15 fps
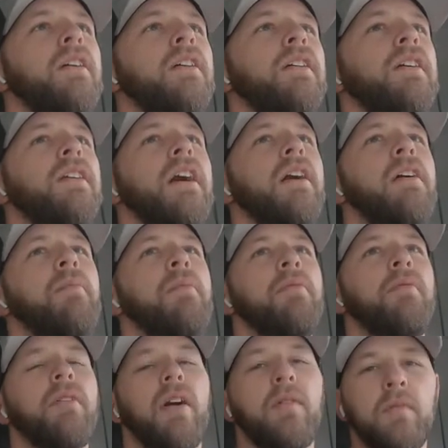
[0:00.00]
you know,
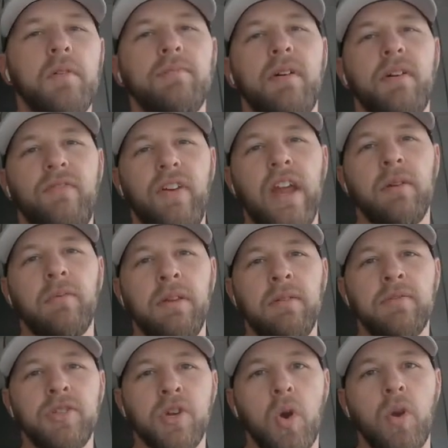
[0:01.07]
I'm with my family
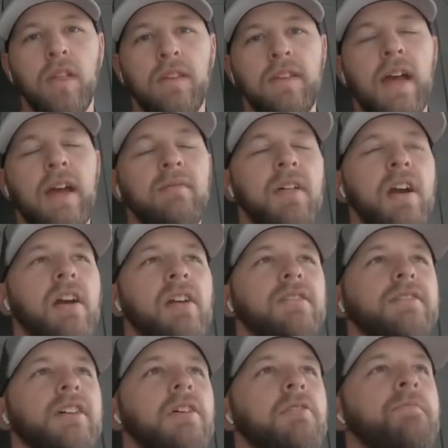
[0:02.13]
majority of the time there,
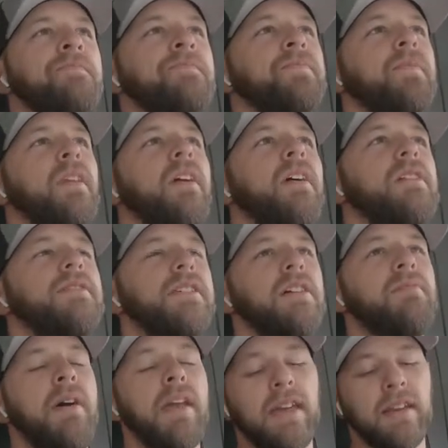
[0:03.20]
so instead
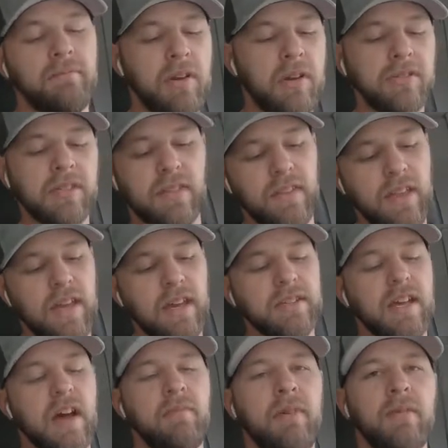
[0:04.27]
of making meals like
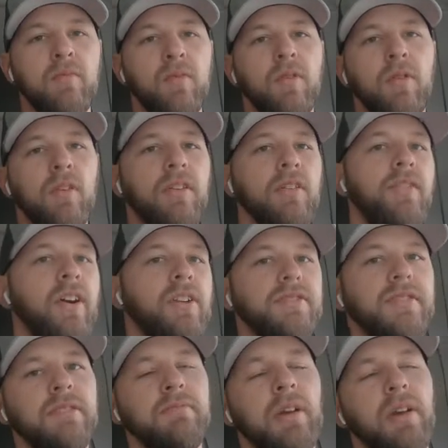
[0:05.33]
this, I'll make more of a
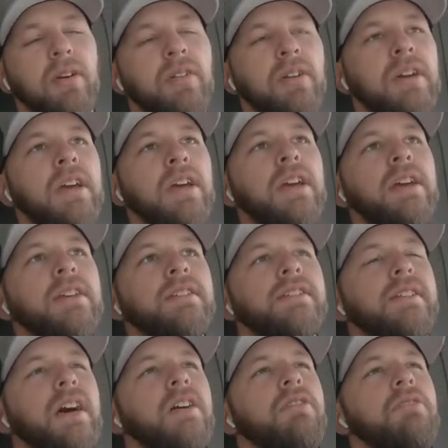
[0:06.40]
diversity meal.
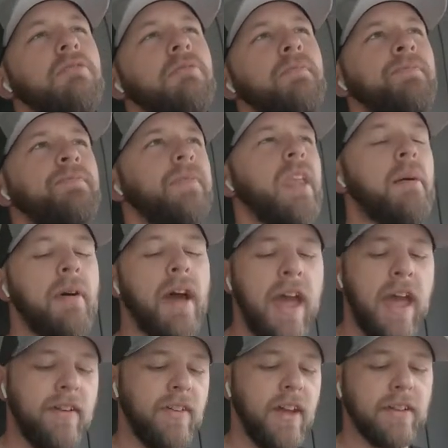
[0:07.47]
So I might
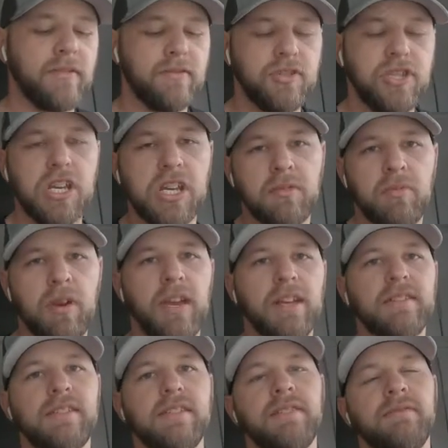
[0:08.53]
have like chicken
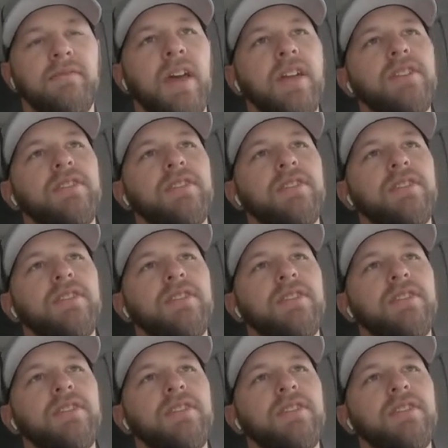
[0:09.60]
breasts and some veggie